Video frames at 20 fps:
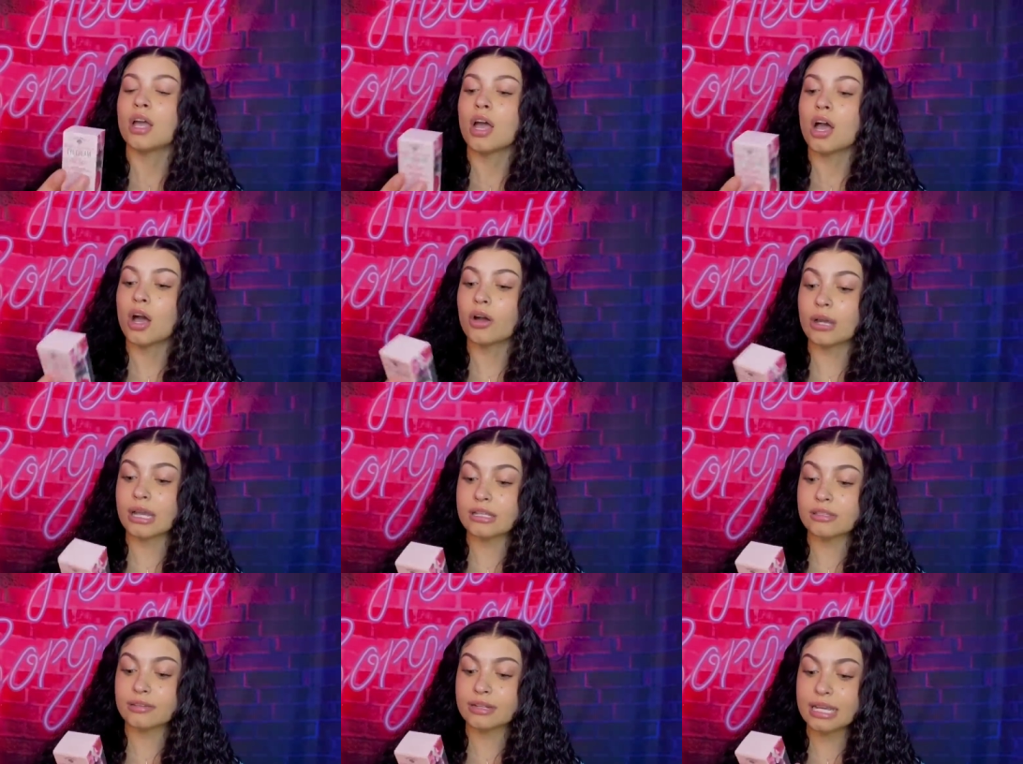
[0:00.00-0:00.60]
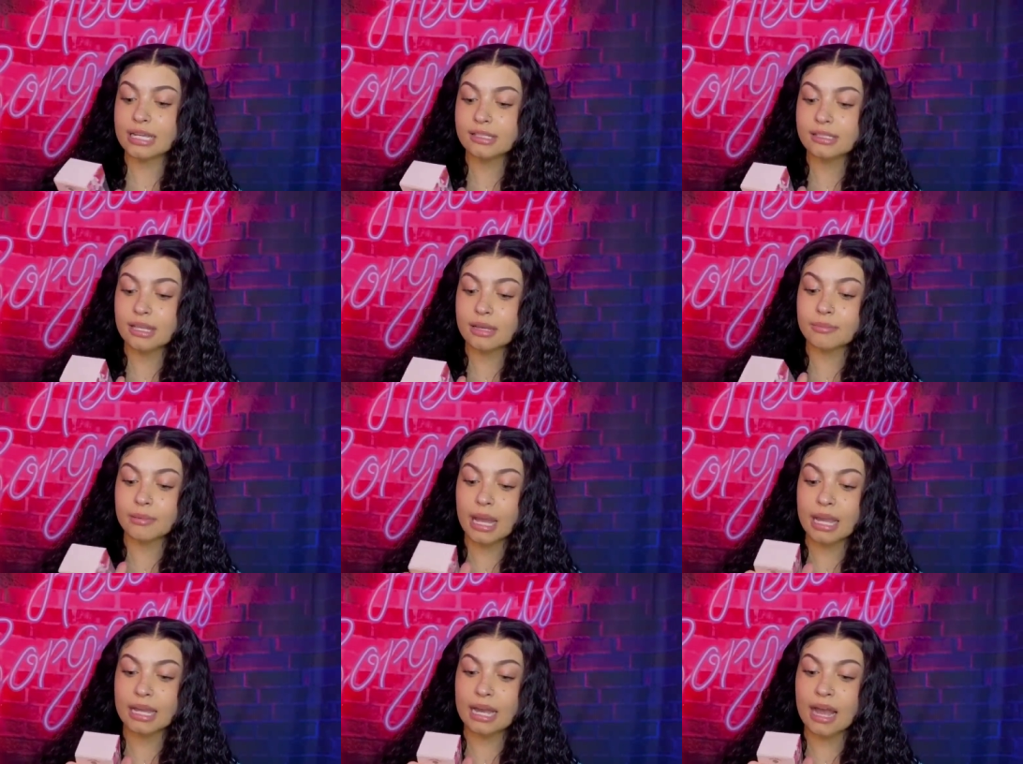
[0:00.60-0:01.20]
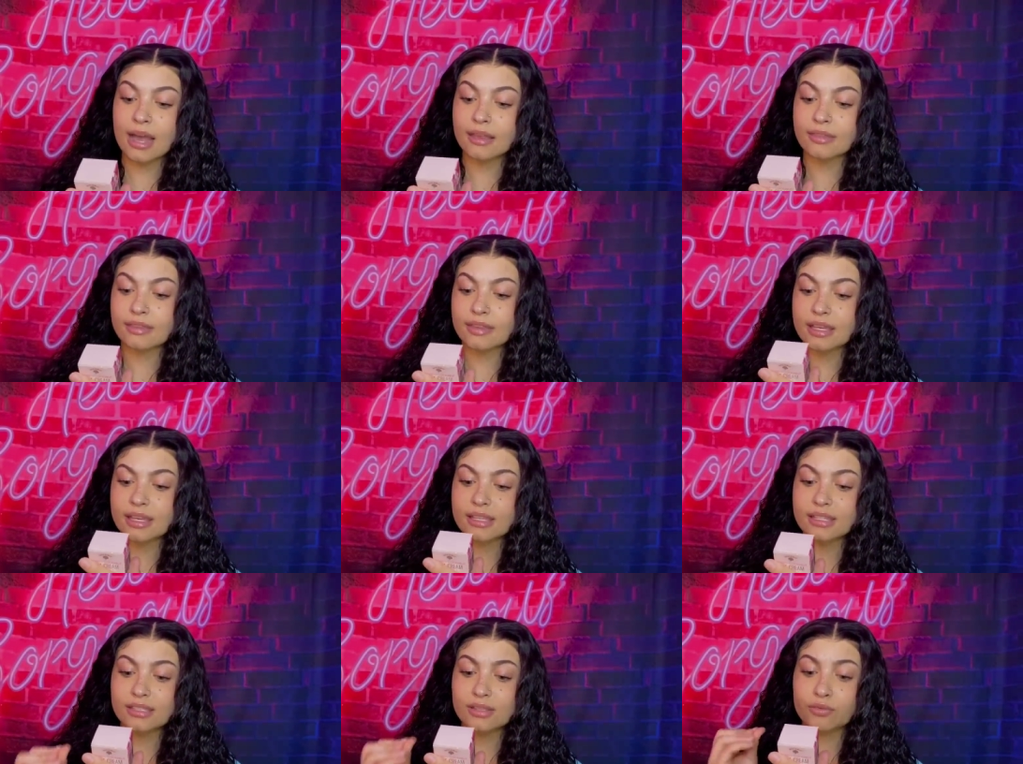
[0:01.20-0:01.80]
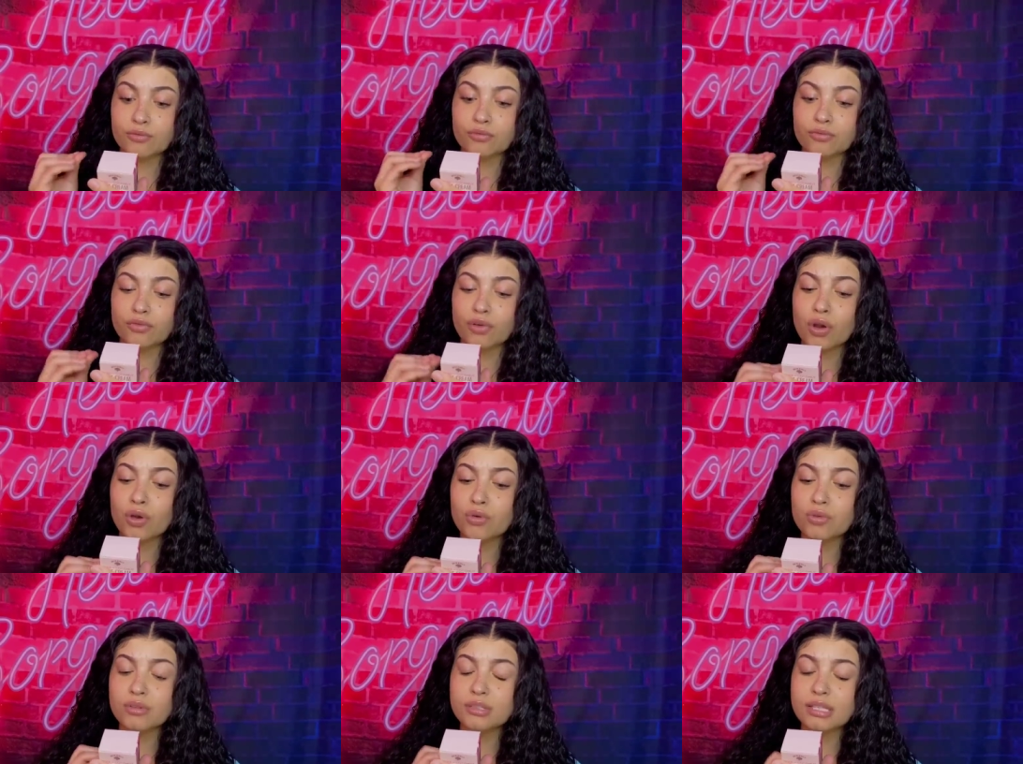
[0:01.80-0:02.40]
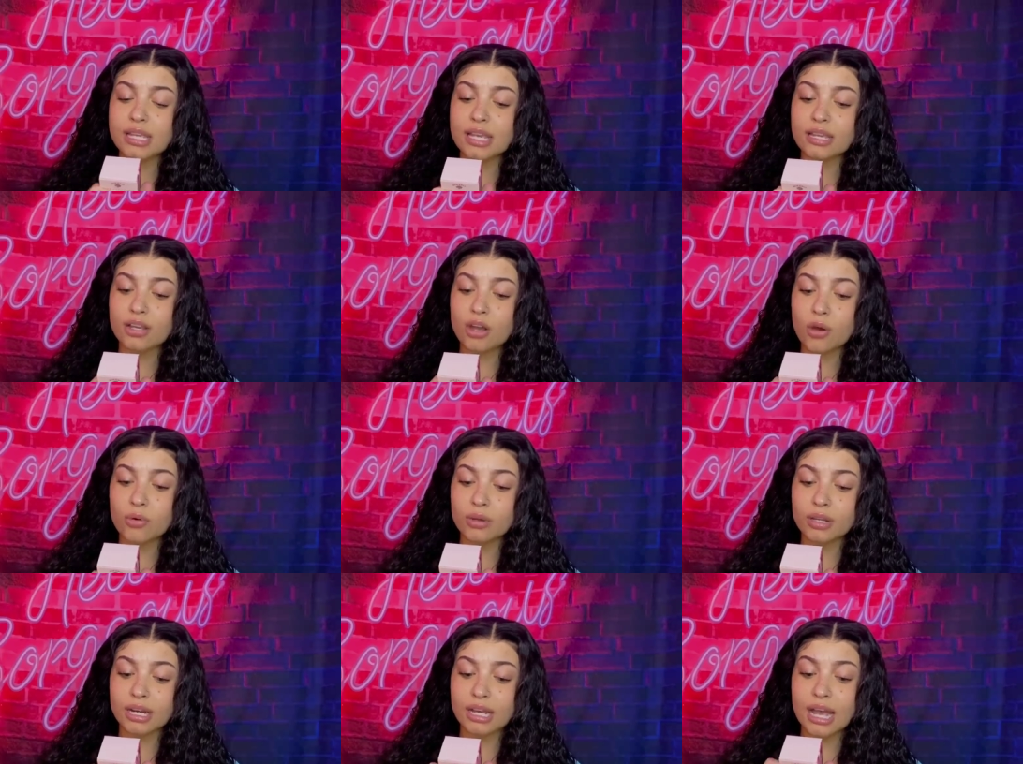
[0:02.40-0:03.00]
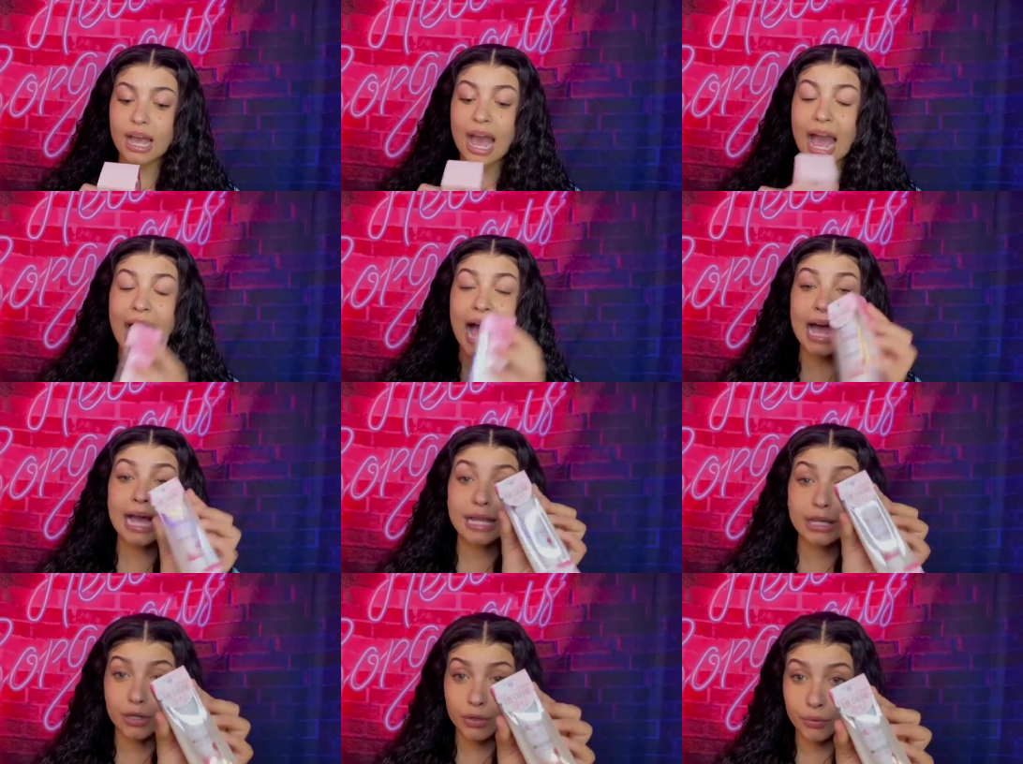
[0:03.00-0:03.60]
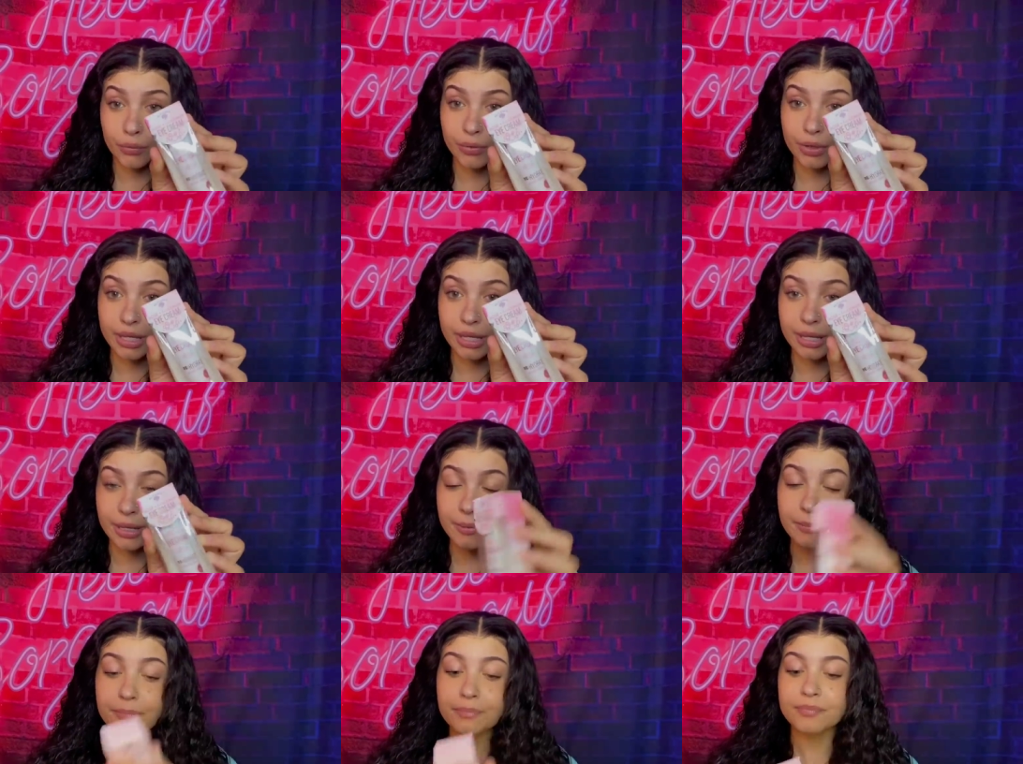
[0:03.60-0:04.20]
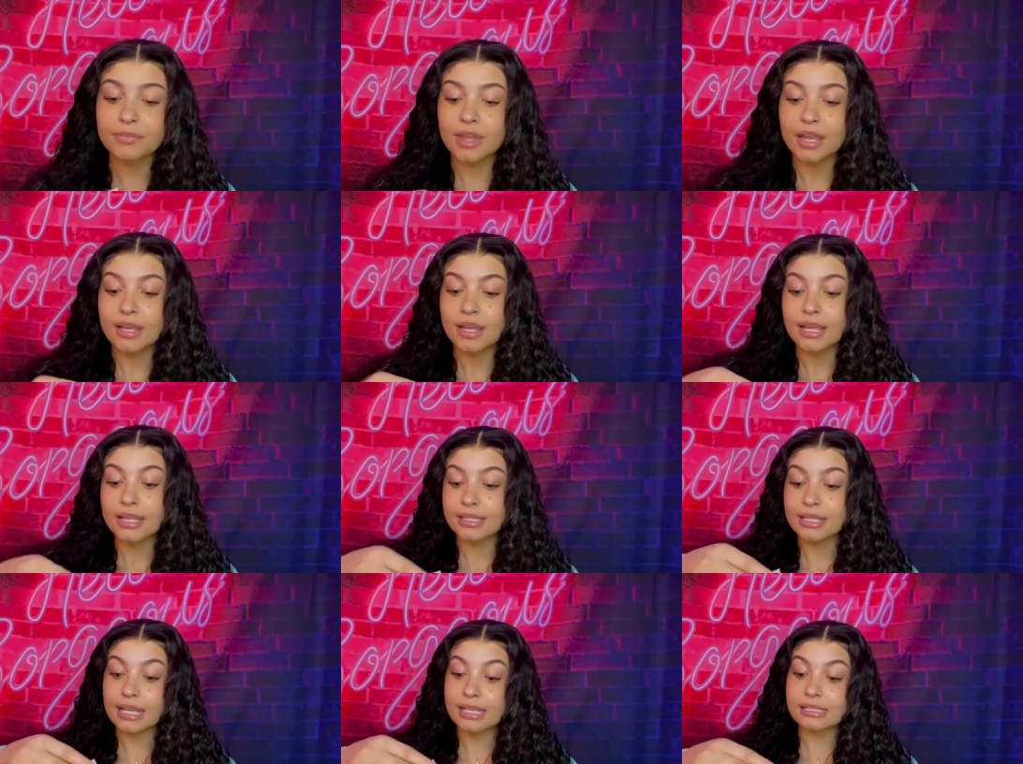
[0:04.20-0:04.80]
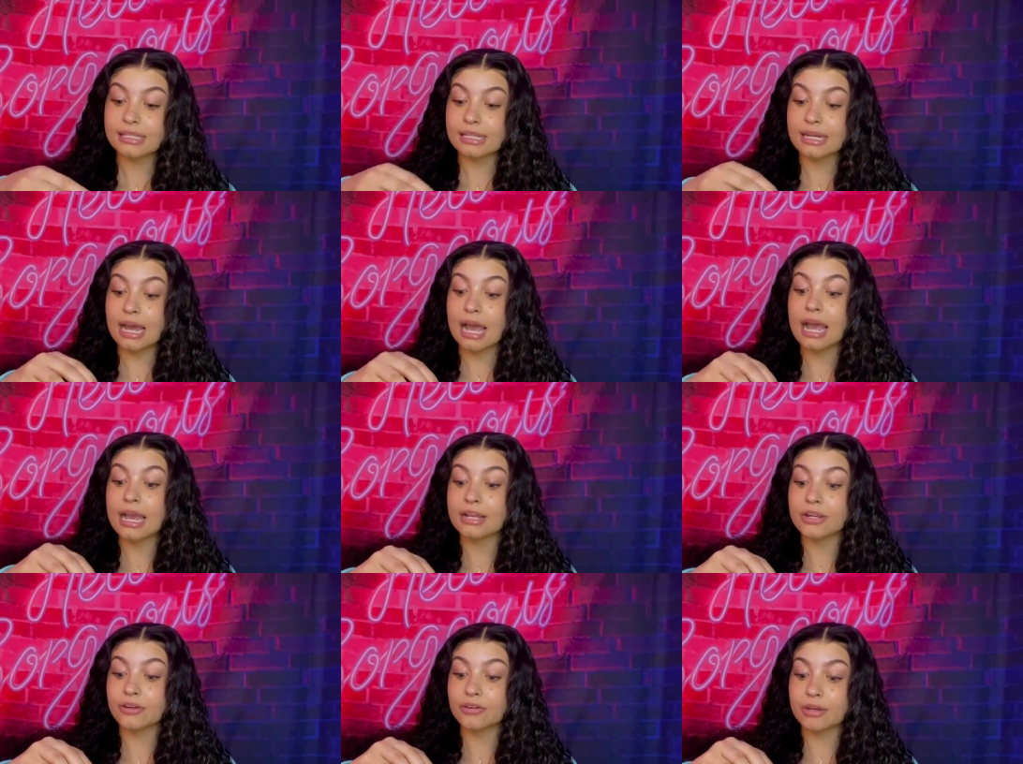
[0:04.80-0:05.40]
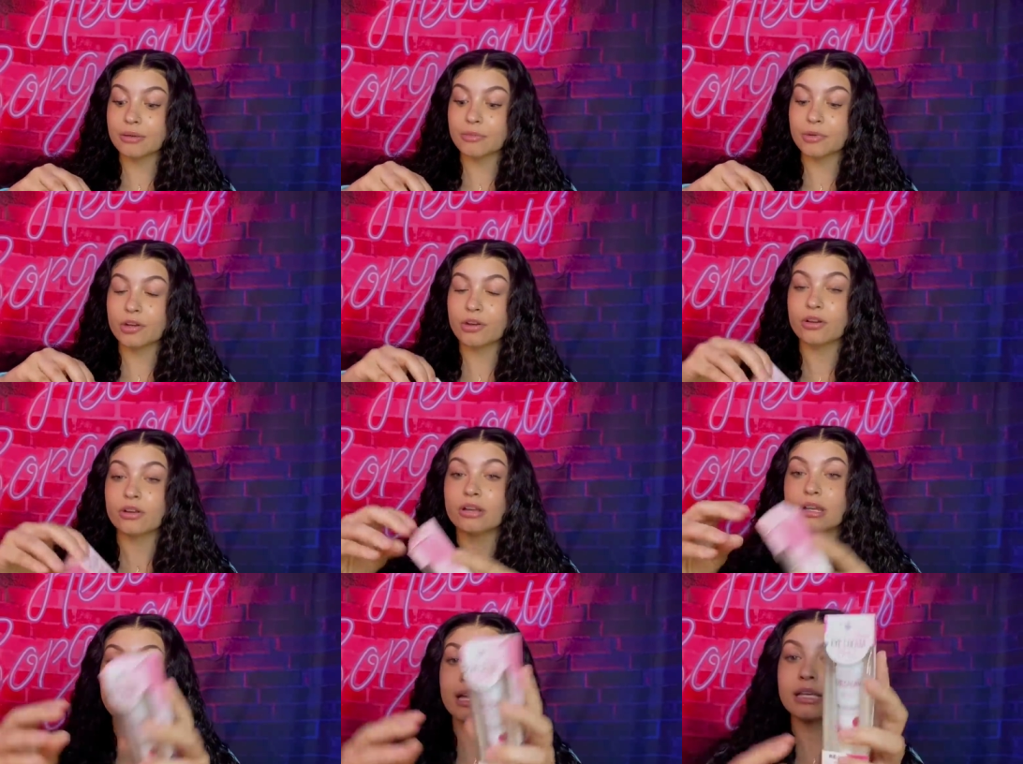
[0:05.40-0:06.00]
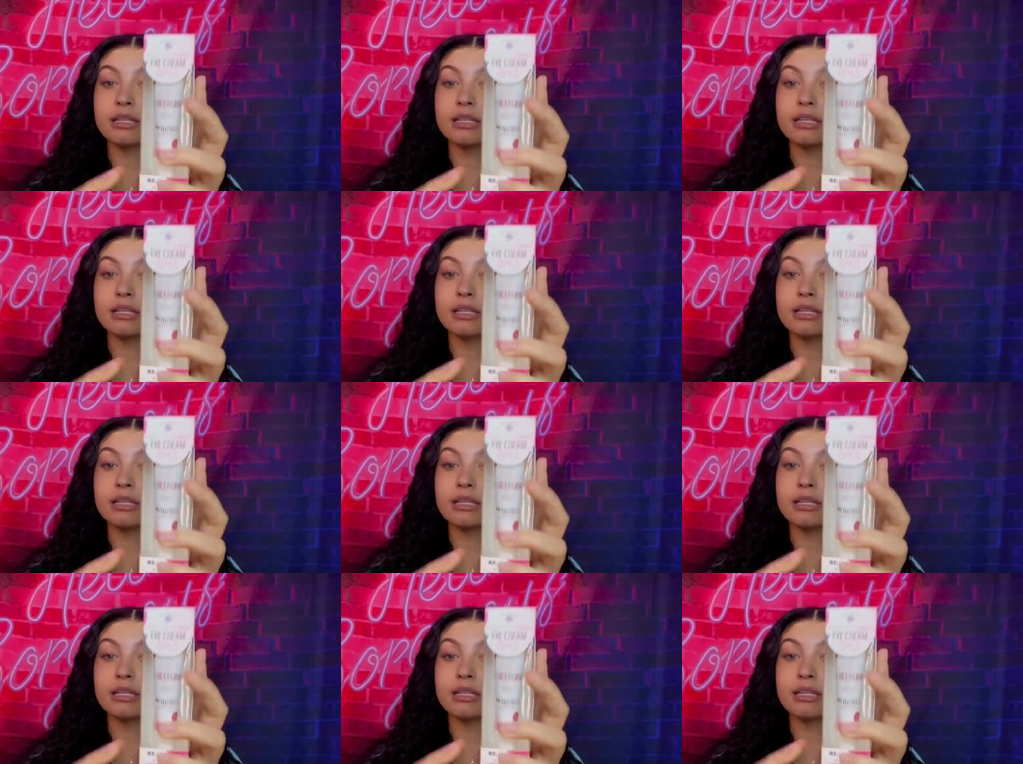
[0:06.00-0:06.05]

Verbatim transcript: okay so next up i got this rose and coconut eye cream yes an eye cream girl it has